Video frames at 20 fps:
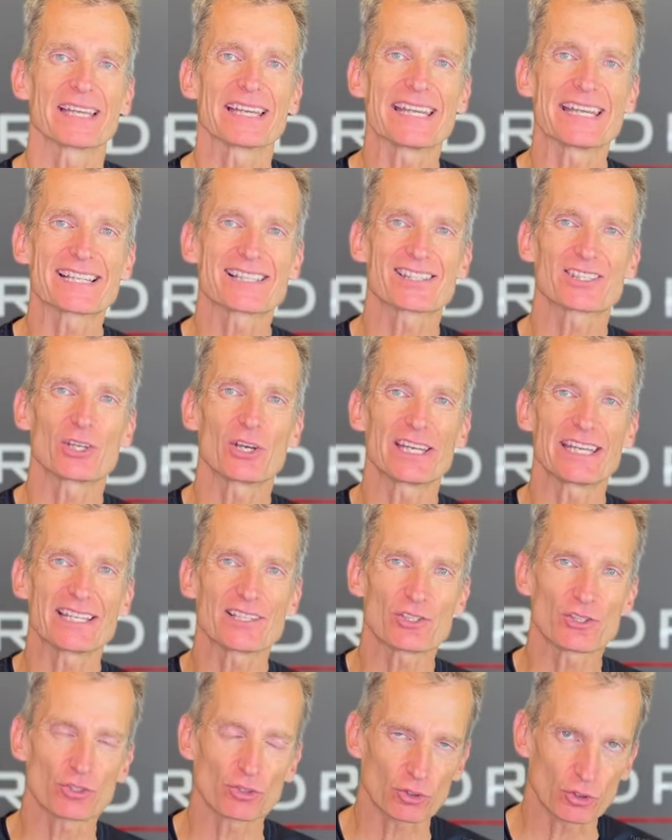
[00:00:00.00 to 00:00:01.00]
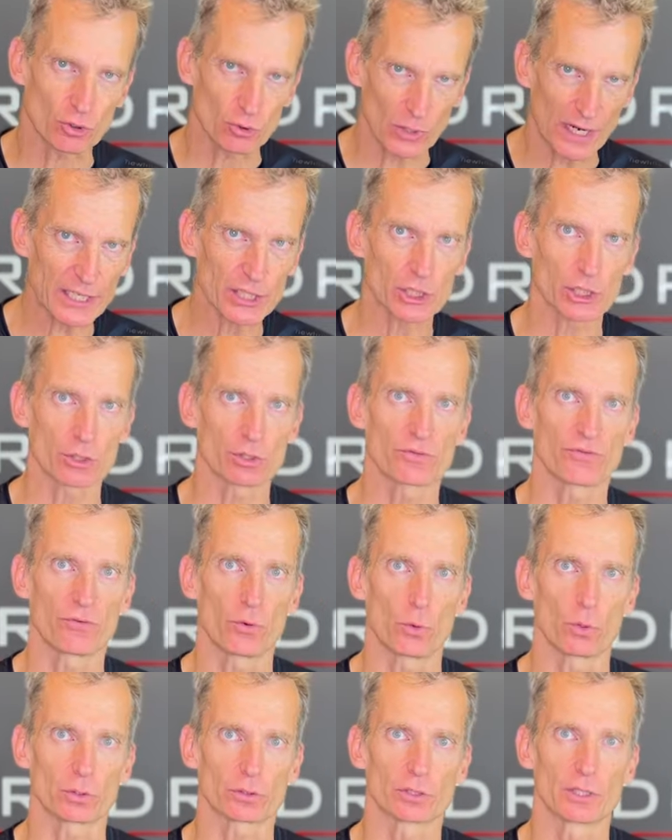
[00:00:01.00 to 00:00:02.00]
It's the instruction's
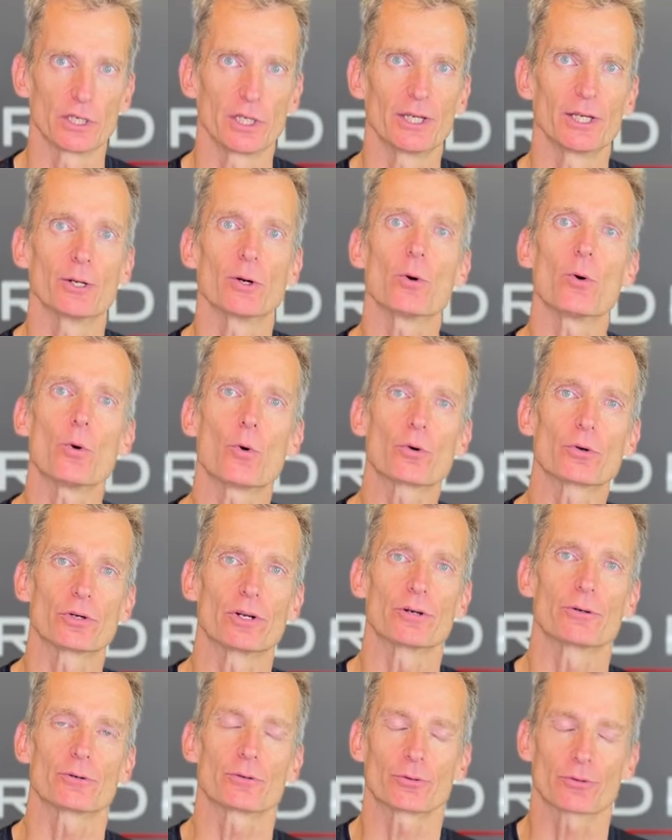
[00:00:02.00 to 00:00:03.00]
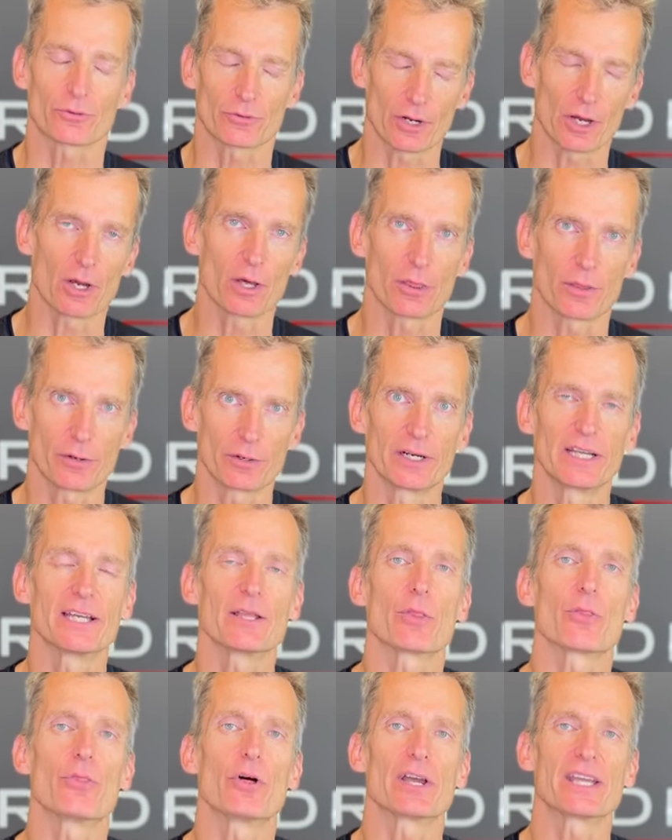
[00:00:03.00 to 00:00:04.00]
fault, or rather
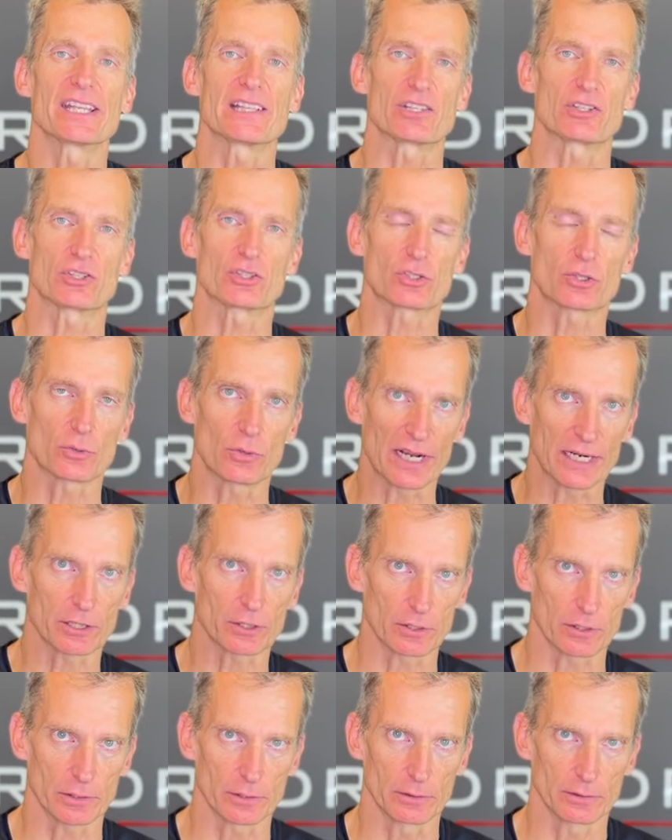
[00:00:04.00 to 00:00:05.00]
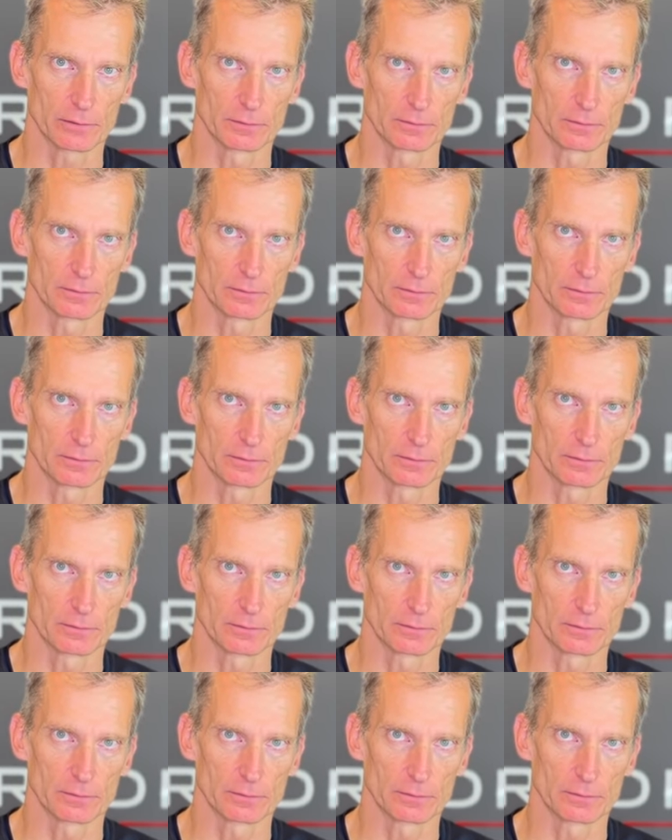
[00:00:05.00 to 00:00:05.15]
the instructor.